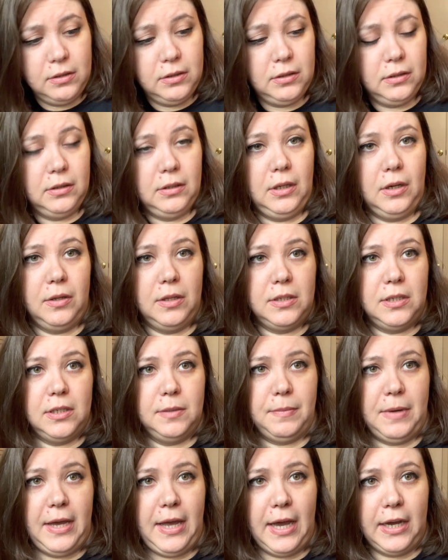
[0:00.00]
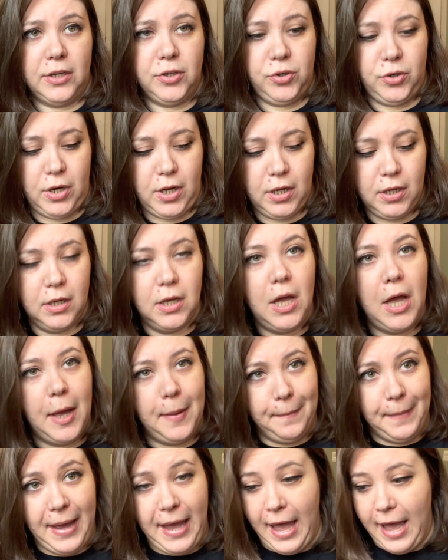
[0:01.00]
you know, this is my extra.
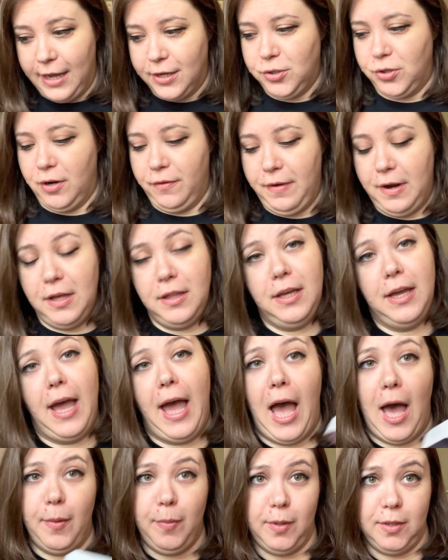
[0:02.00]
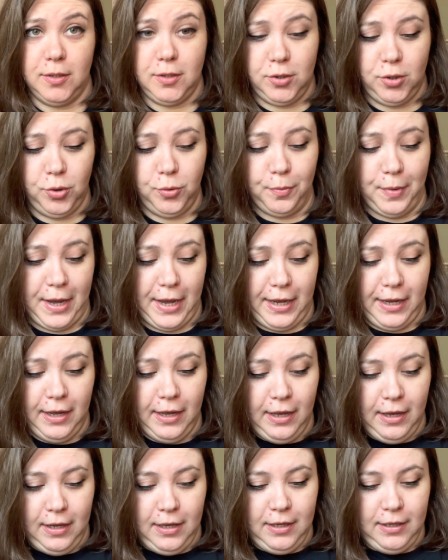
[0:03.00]
If anything happens to my
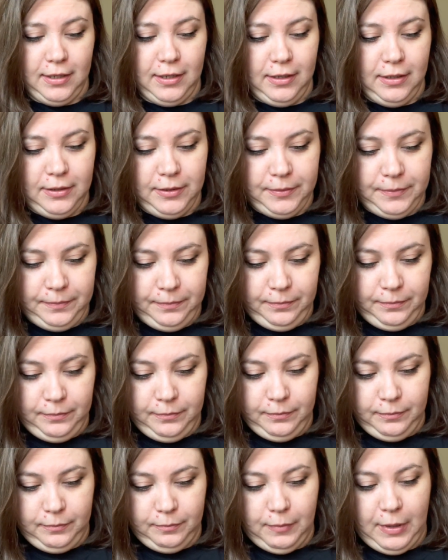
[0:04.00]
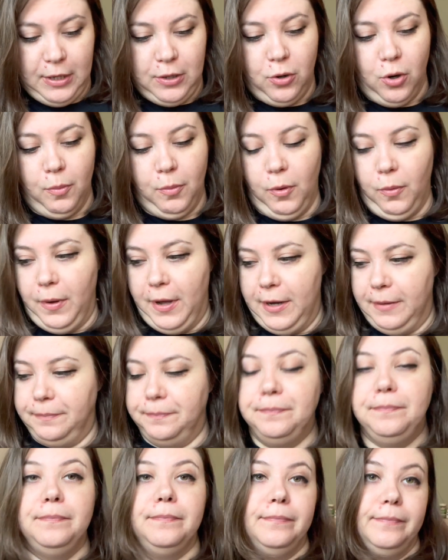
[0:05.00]
normal
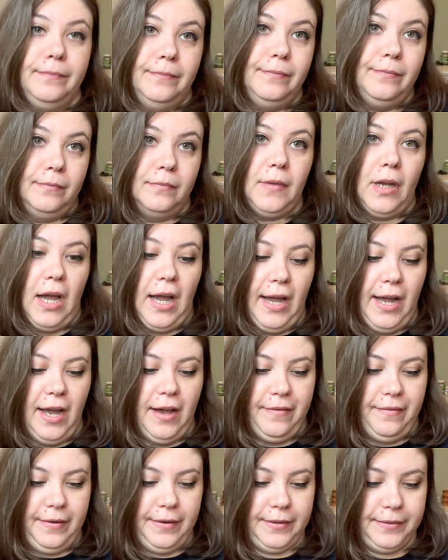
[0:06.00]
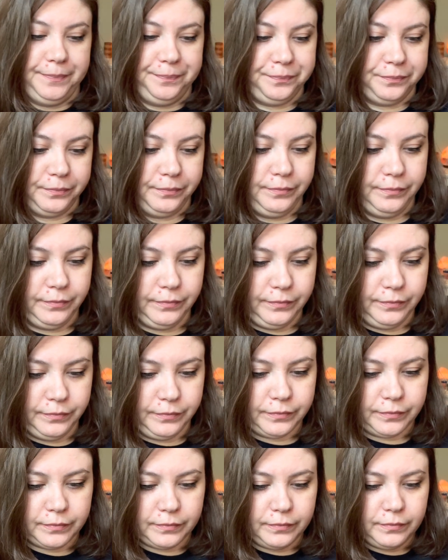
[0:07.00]
one, I have a
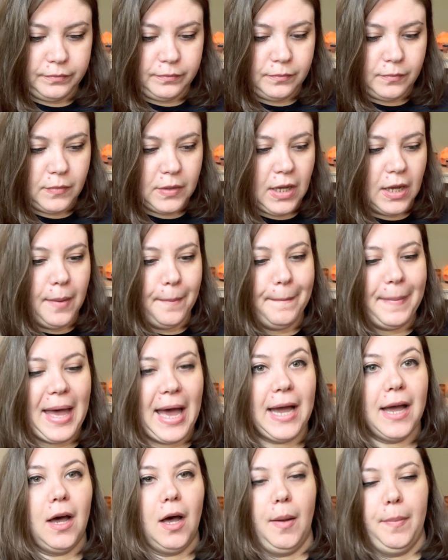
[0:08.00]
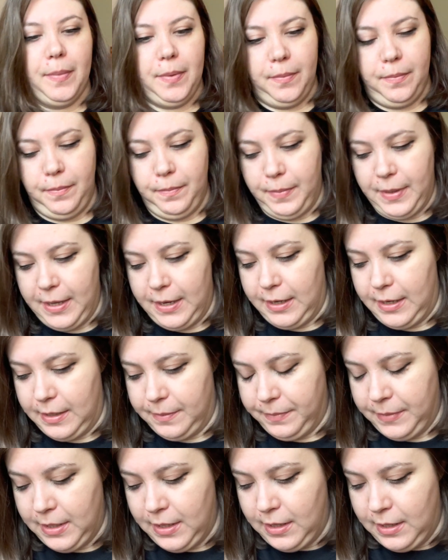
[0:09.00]
backup.
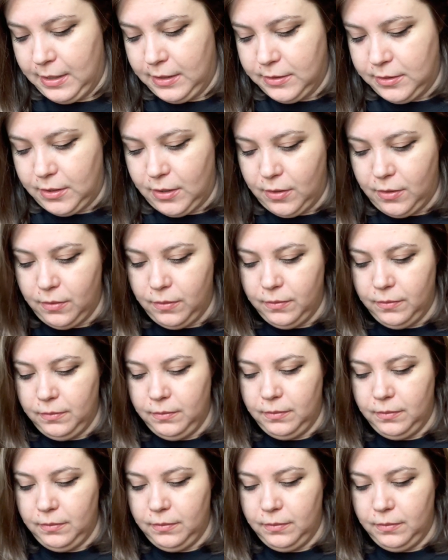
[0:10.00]
But so